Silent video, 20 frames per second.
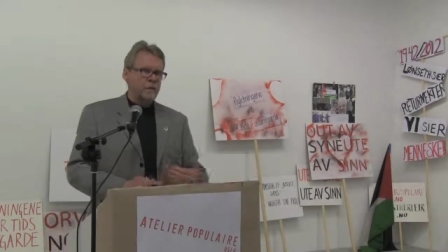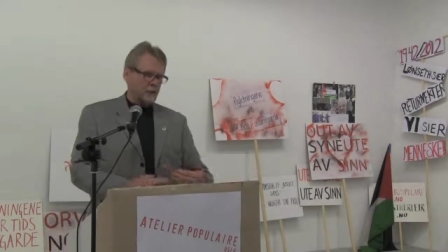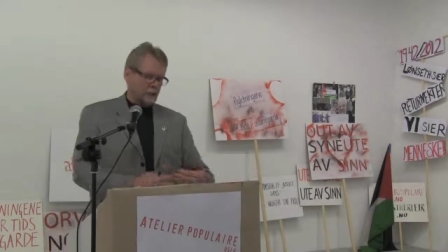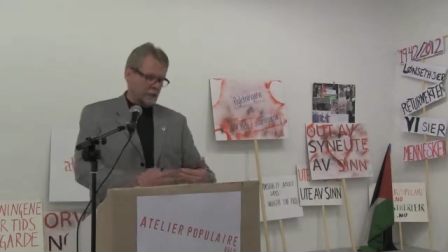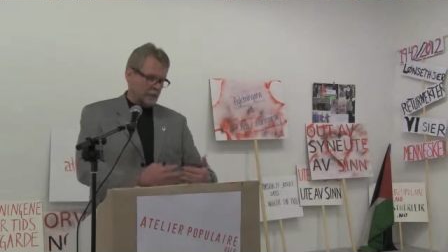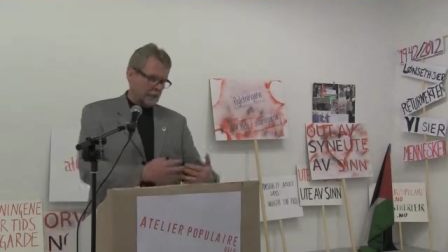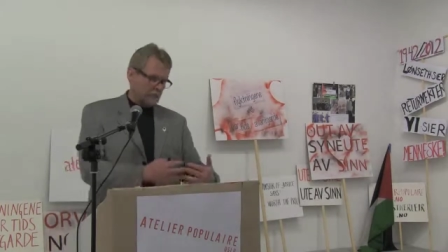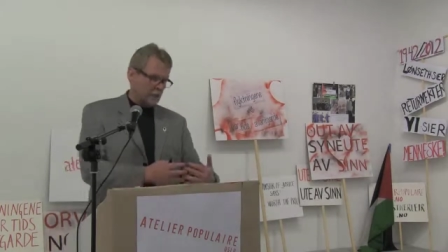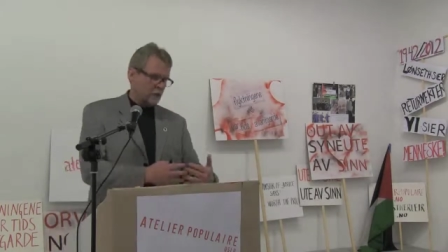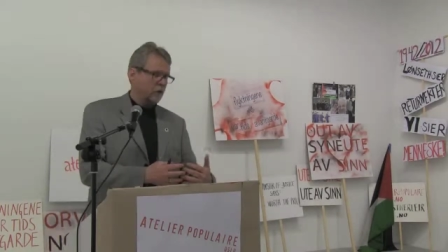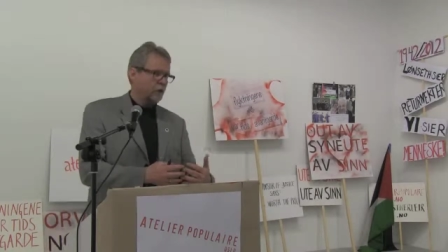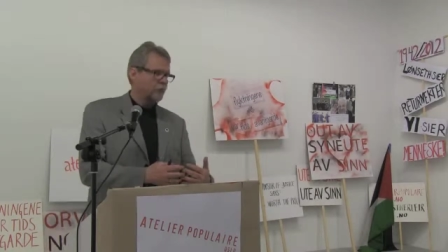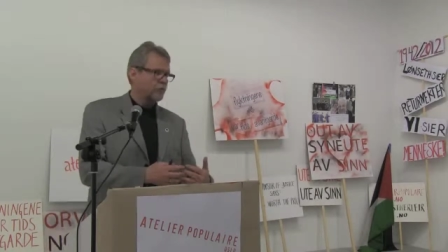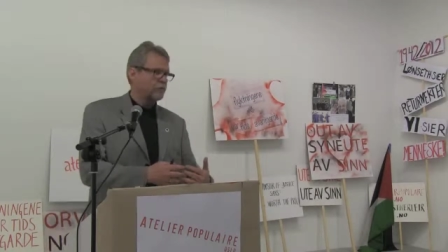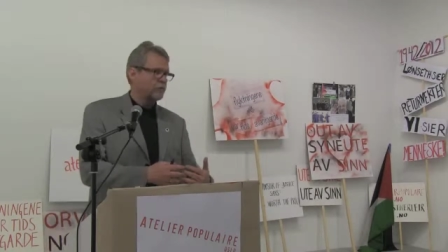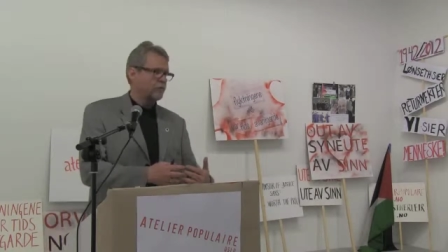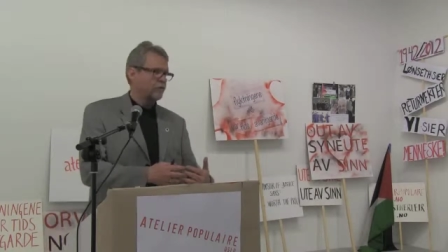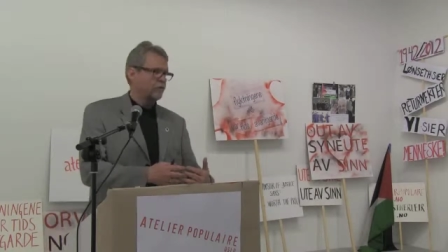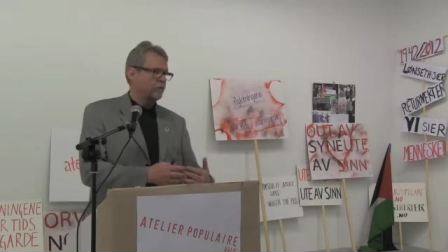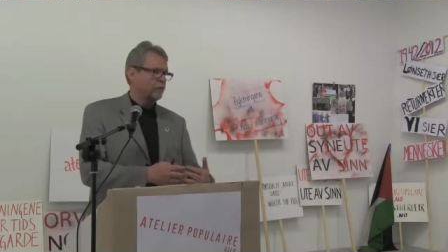And they
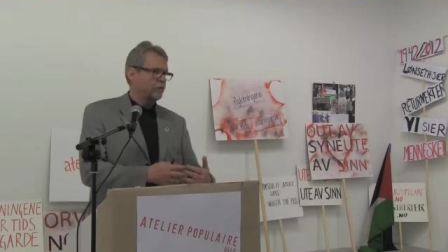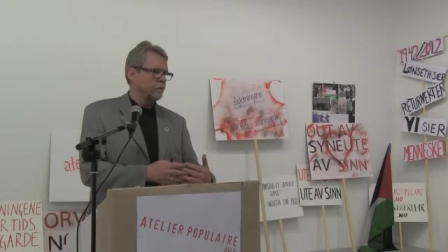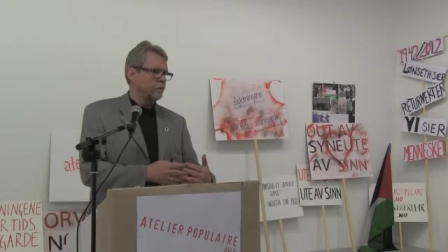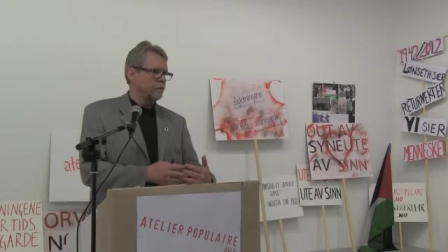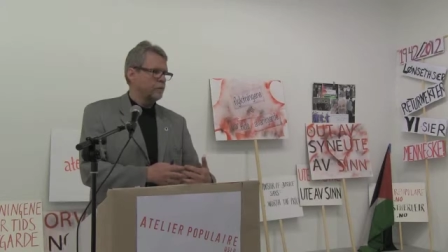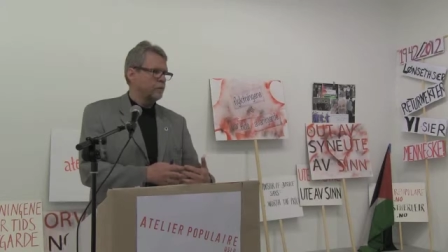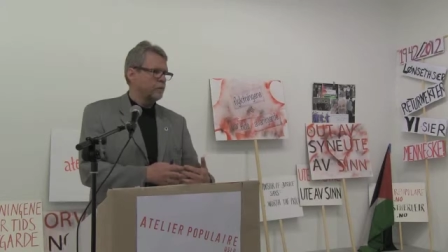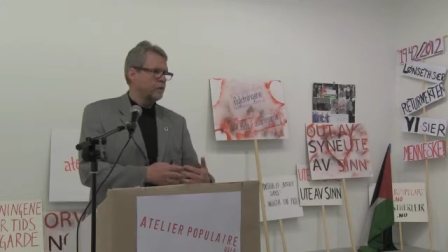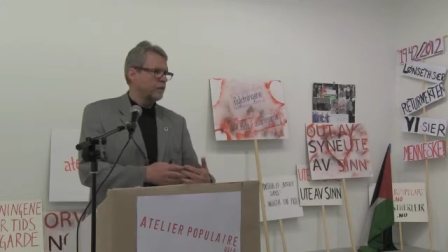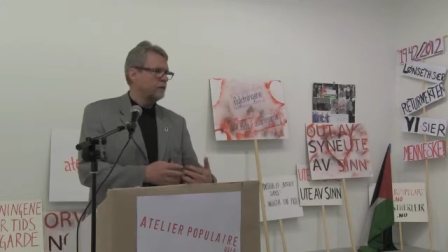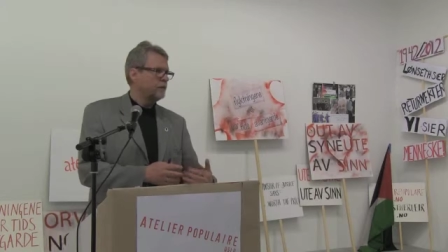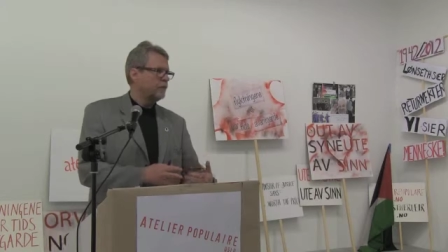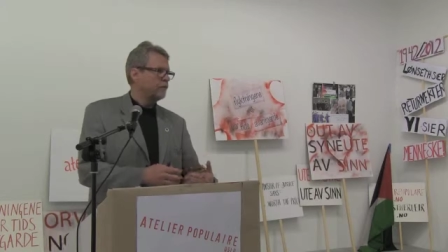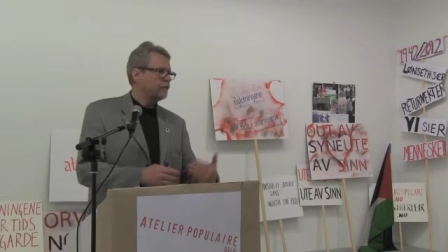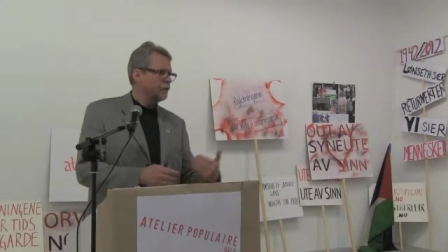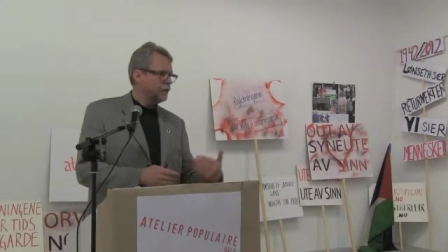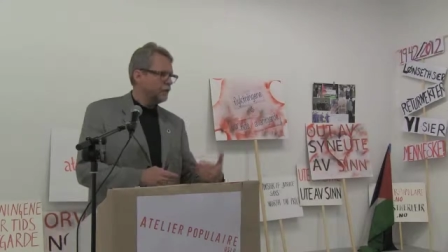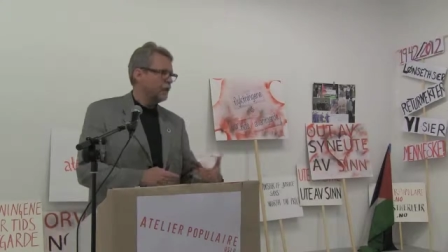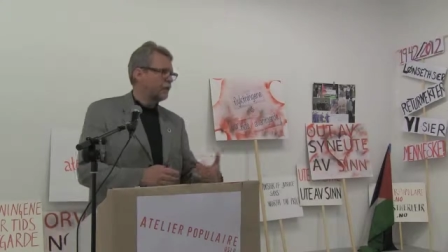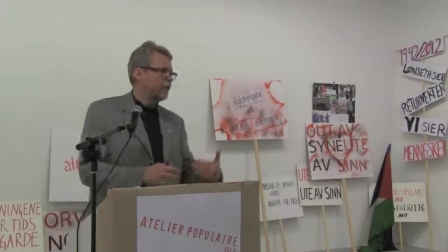close off the possibility
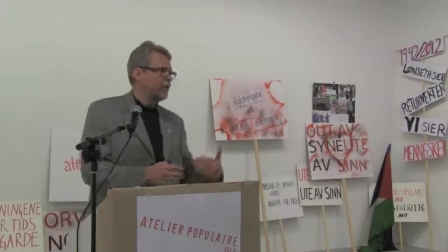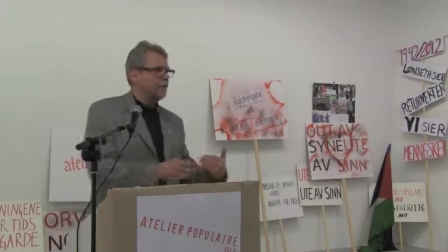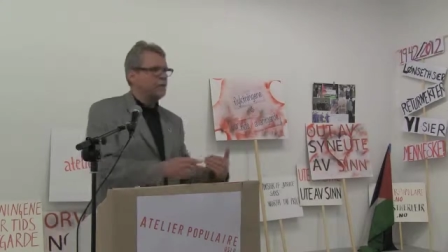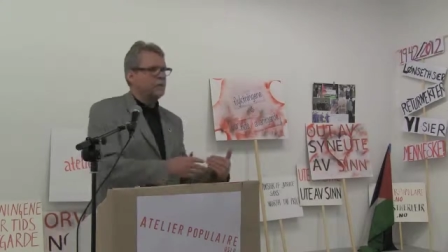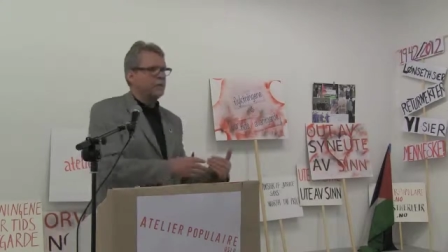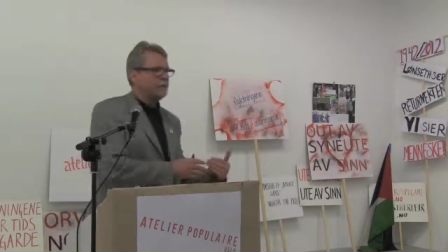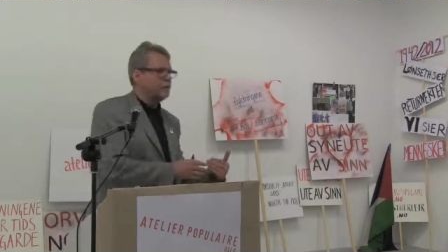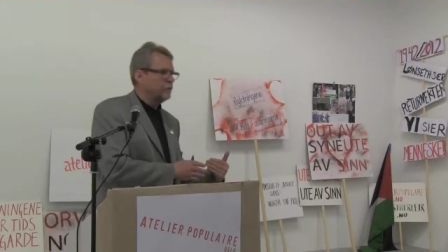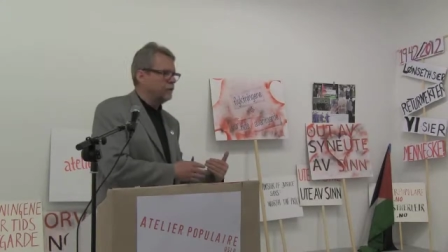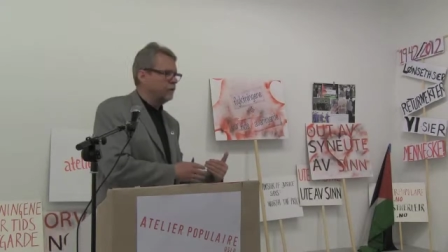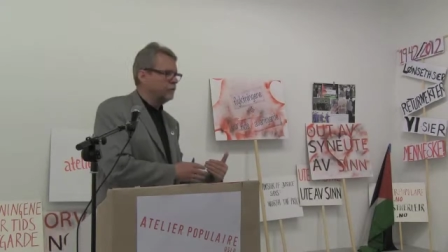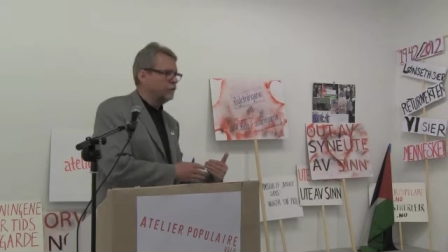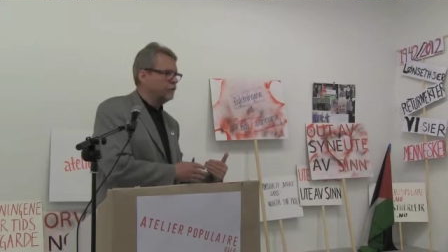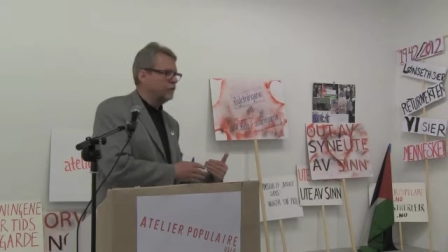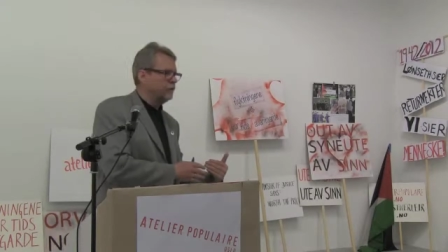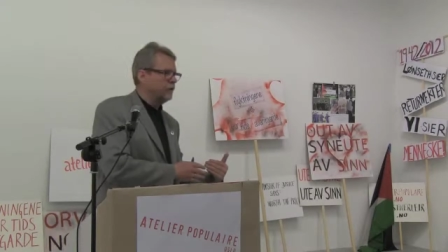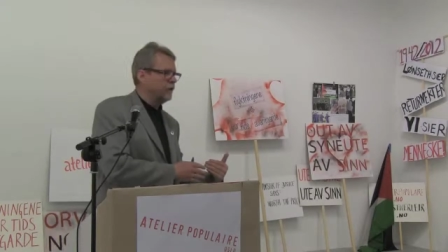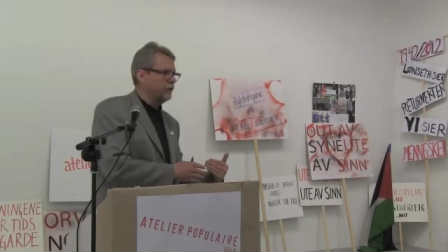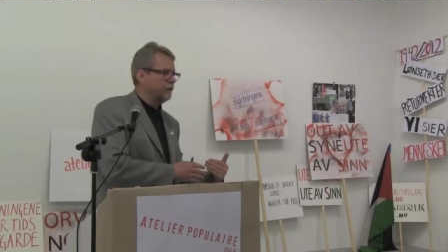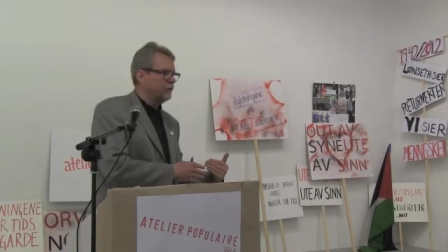for that family to
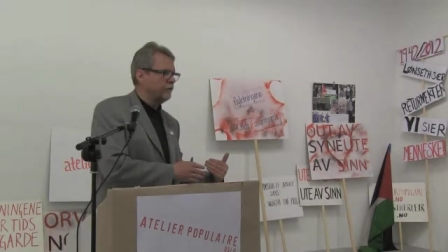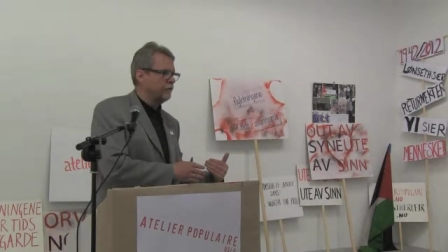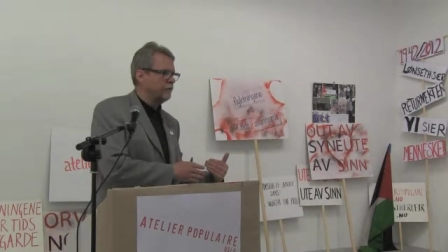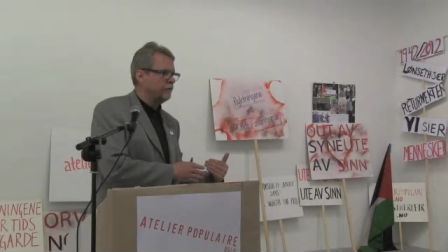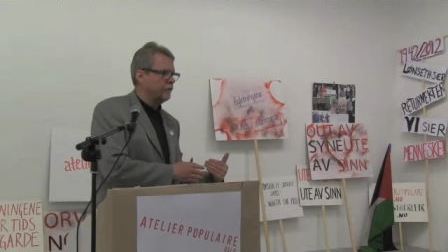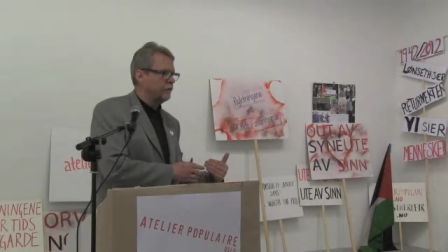survive